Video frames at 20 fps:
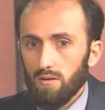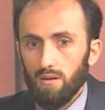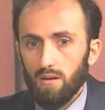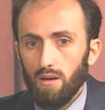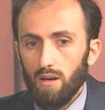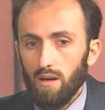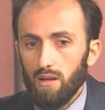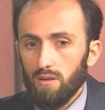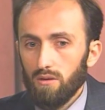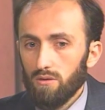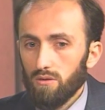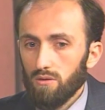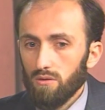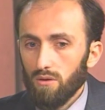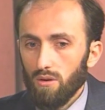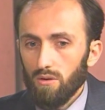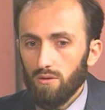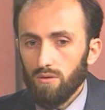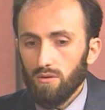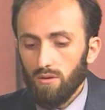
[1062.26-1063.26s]
and
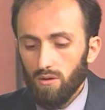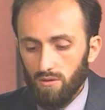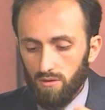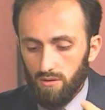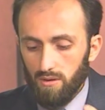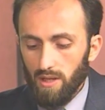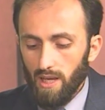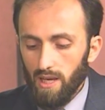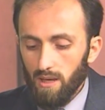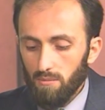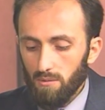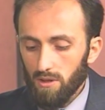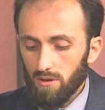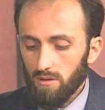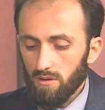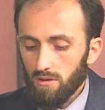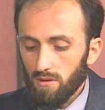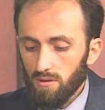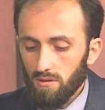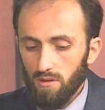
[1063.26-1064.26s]
not name
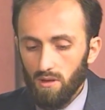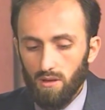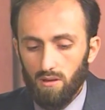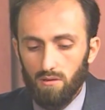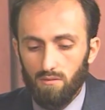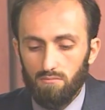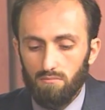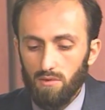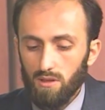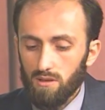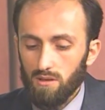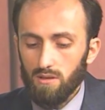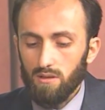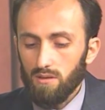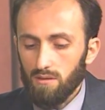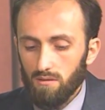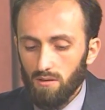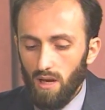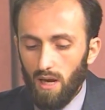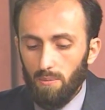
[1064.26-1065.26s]
it, that this
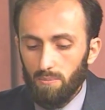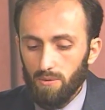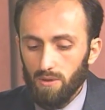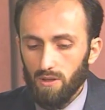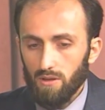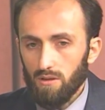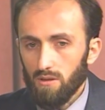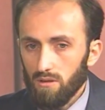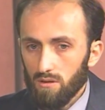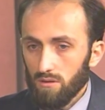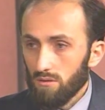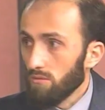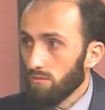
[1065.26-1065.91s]
is happening, this is